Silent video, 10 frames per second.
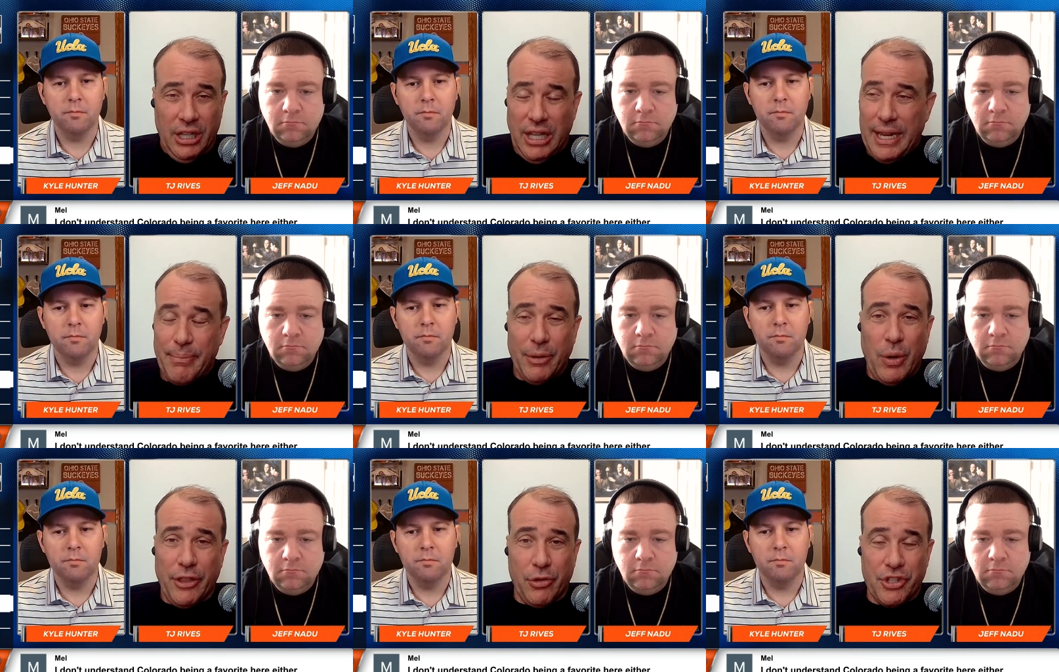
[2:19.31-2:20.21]
Speaker 1: like
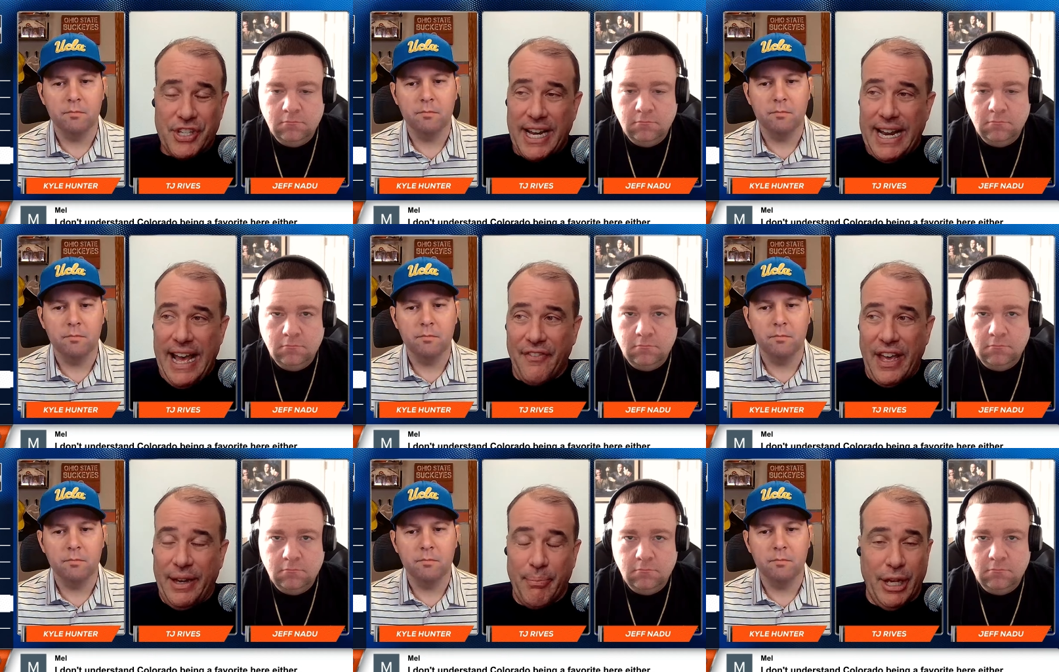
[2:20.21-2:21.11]
midway through the second
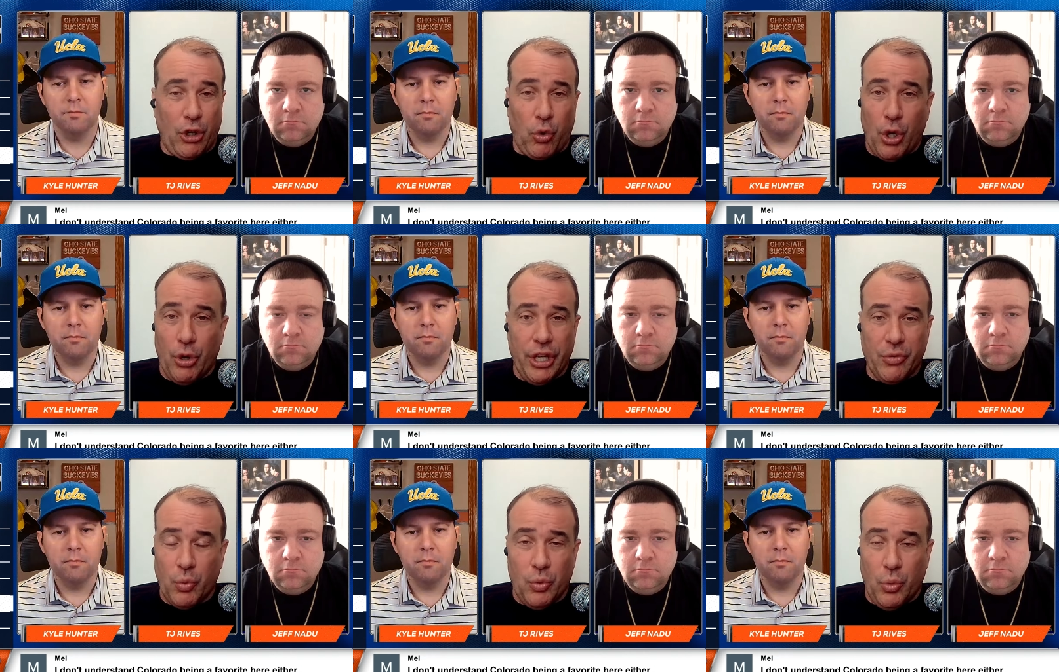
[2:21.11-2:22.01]
half, and Mick
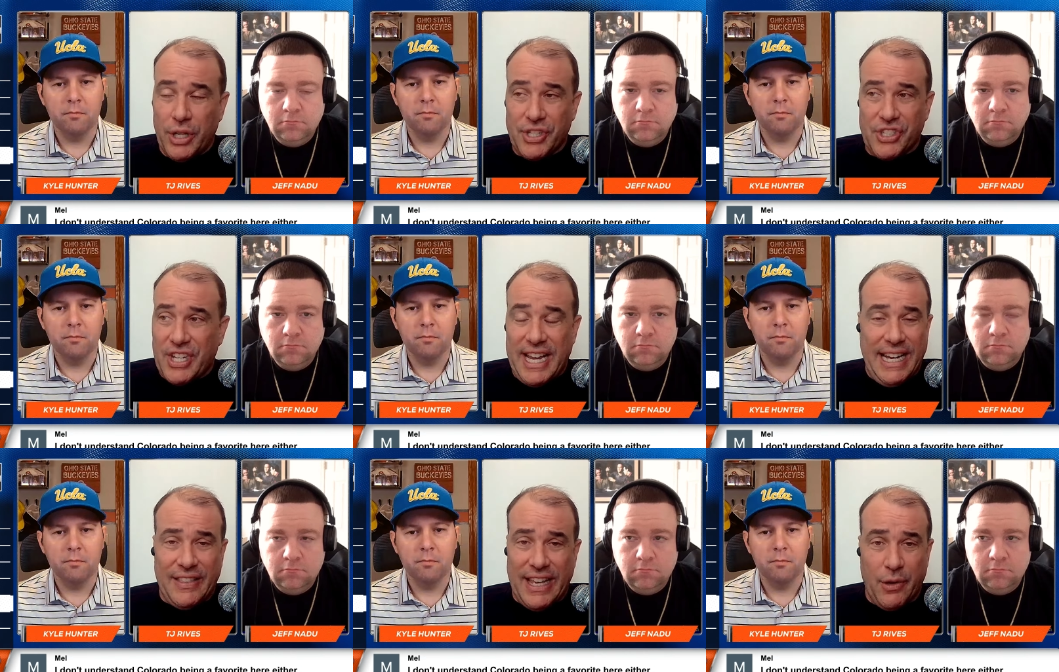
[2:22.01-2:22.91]
Cronin wasn't
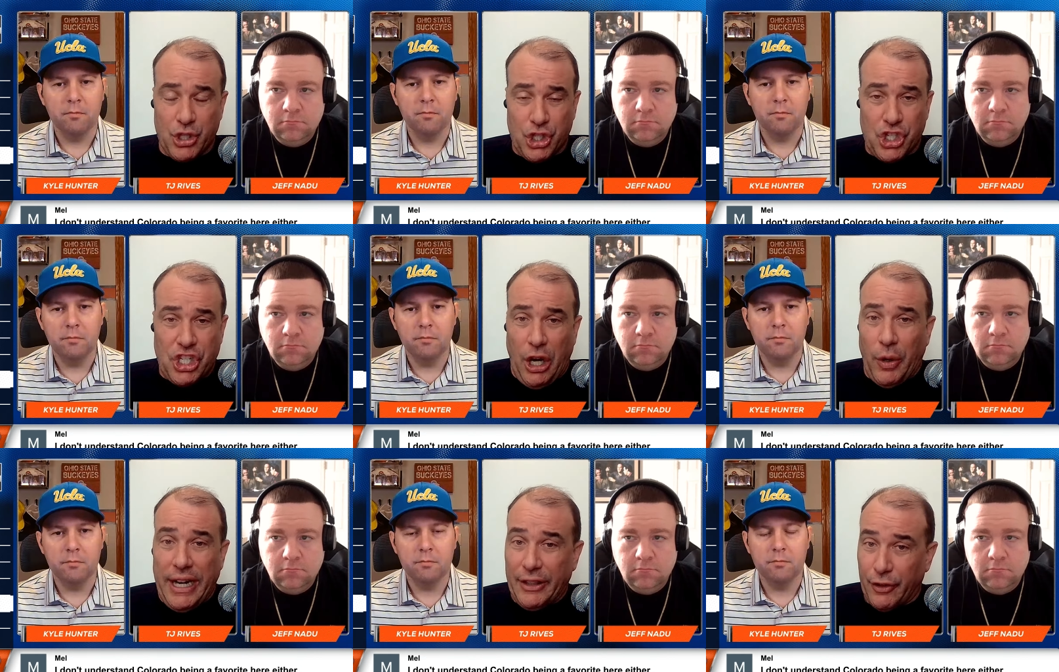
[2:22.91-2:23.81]
saying anything and was just
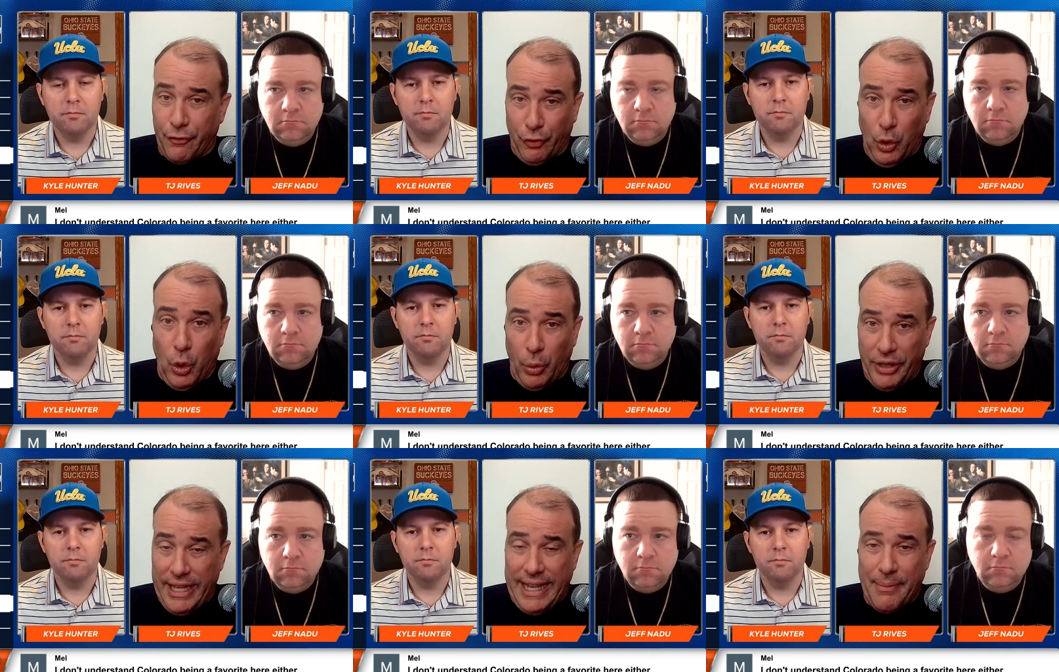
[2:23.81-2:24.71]
staring at the floor
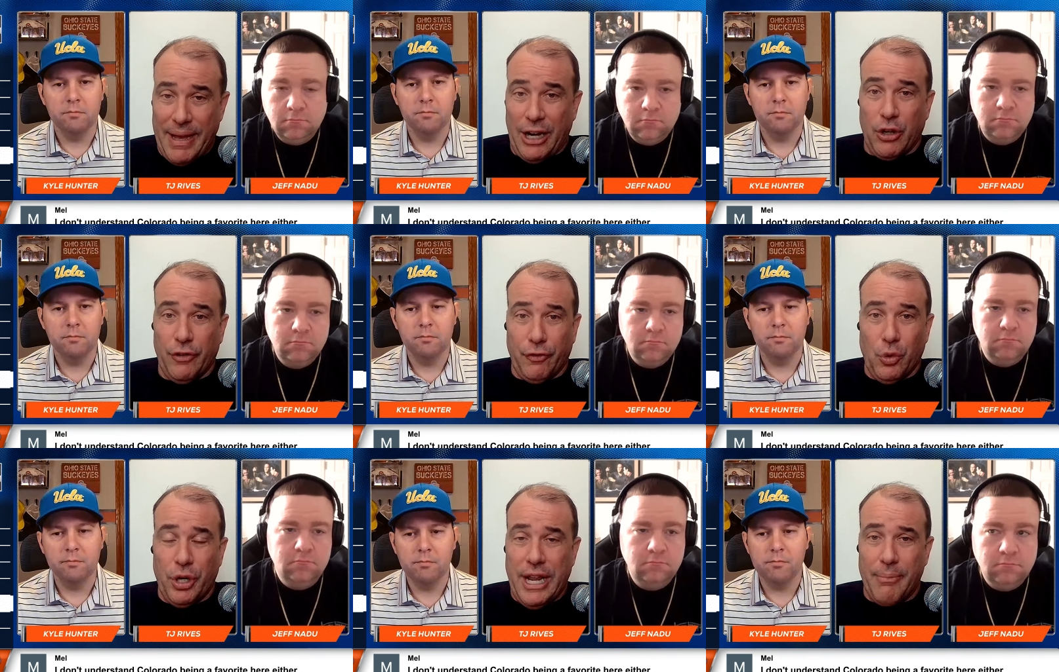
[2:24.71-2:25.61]
when they came back on the
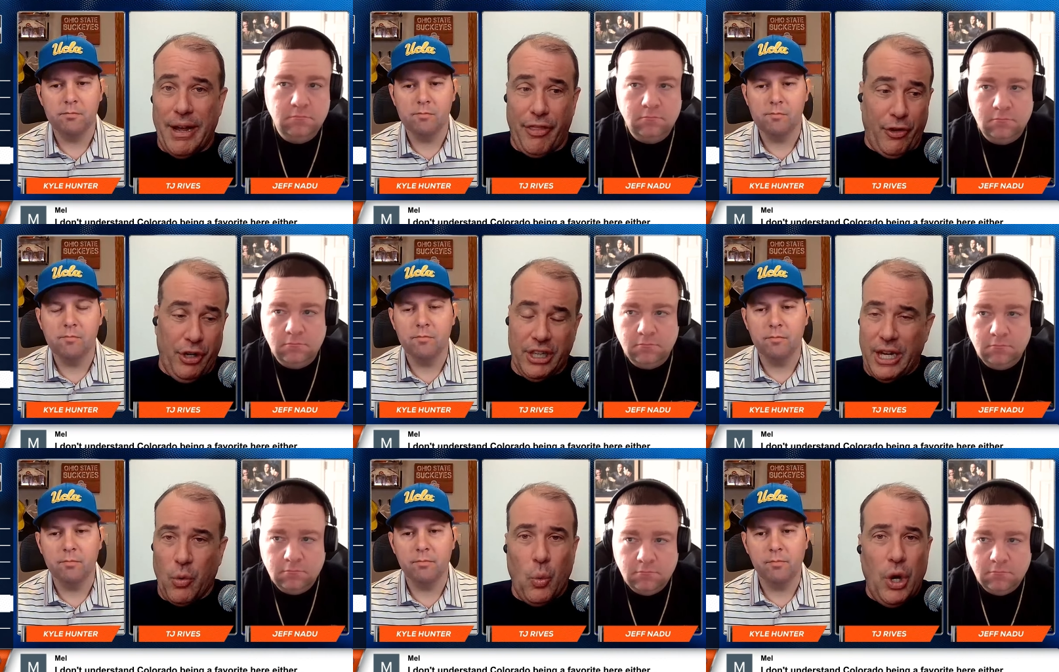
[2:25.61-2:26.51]
floor down by 30.
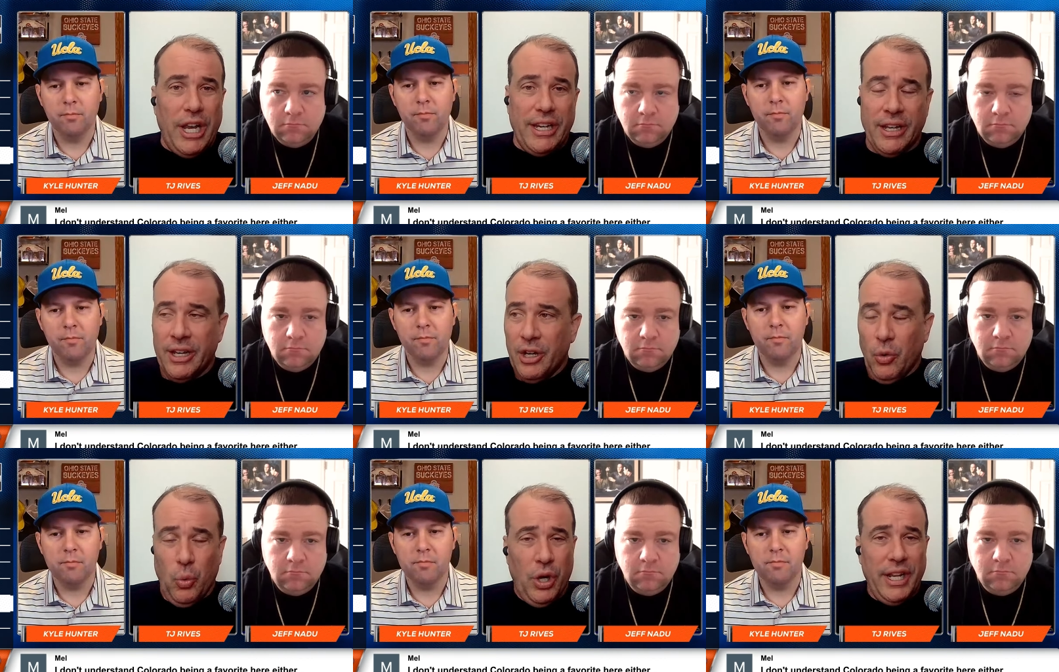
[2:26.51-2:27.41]
Like, what?
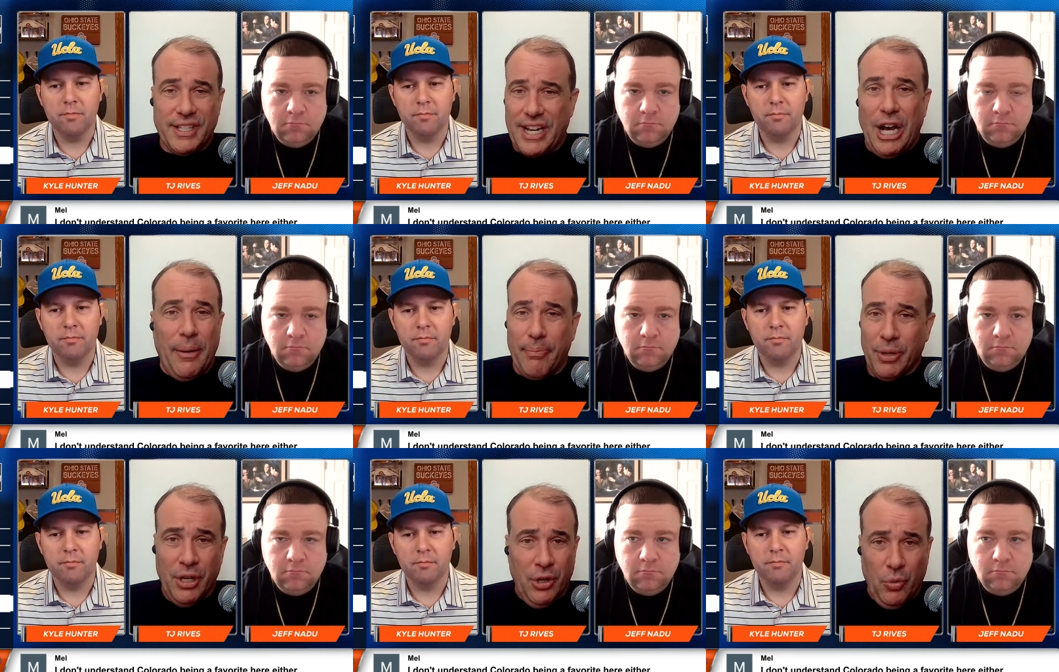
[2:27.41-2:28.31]
what is
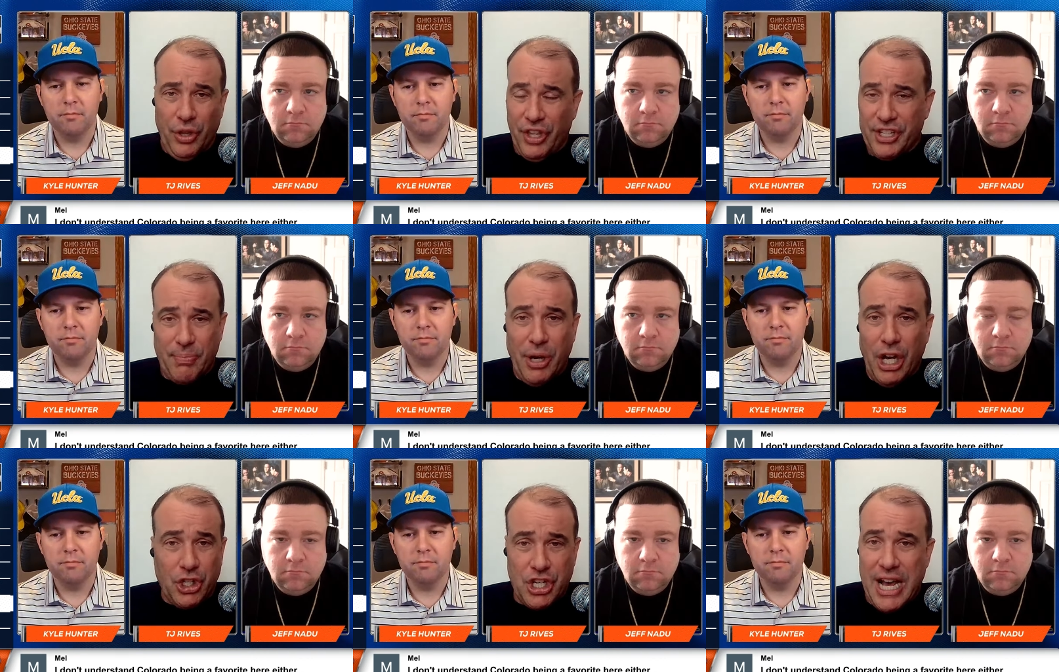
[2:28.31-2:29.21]
up with this
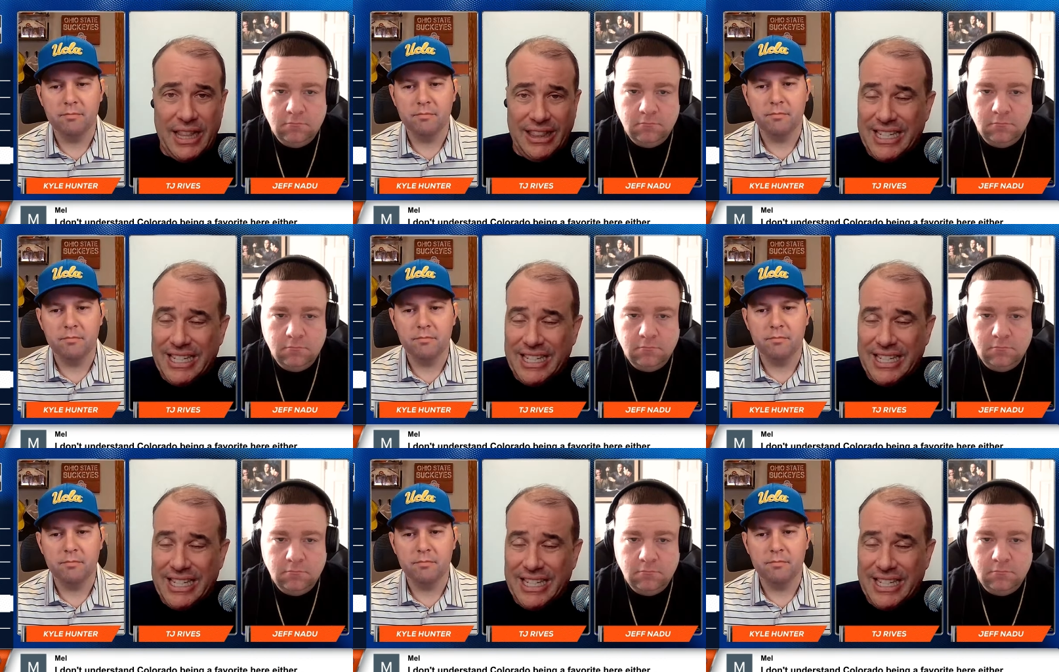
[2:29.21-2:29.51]
bunch not